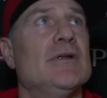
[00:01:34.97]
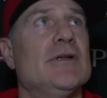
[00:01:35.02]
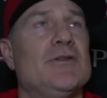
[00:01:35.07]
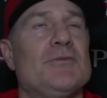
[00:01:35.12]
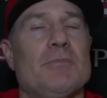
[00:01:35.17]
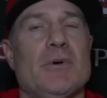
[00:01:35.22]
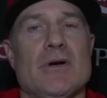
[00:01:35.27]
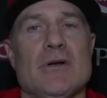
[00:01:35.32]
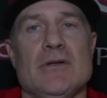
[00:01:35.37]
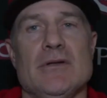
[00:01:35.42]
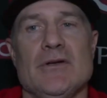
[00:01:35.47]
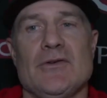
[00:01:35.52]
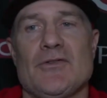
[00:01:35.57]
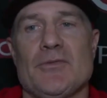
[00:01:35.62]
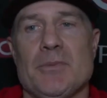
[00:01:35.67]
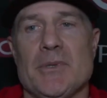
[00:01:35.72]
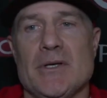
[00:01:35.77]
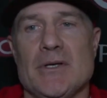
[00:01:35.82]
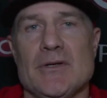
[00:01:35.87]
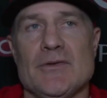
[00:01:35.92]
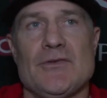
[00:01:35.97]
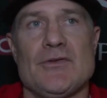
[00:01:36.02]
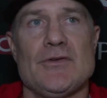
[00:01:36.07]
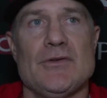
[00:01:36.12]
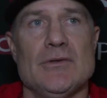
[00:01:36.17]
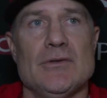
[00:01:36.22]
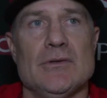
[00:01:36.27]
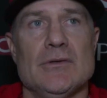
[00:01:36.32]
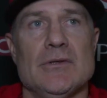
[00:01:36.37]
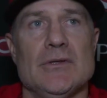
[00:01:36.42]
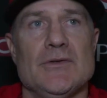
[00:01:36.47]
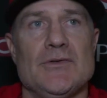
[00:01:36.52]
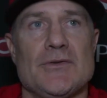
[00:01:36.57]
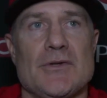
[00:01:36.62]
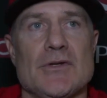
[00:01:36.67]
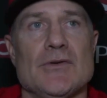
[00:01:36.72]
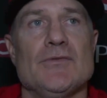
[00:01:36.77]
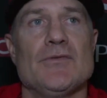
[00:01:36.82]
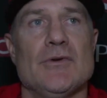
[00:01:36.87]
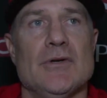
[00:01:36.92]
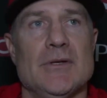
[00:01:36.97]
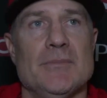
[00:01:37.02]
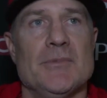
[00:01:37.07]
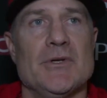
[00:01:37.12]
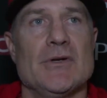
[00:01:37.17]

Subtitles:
It's part of the experience too, and it's good for him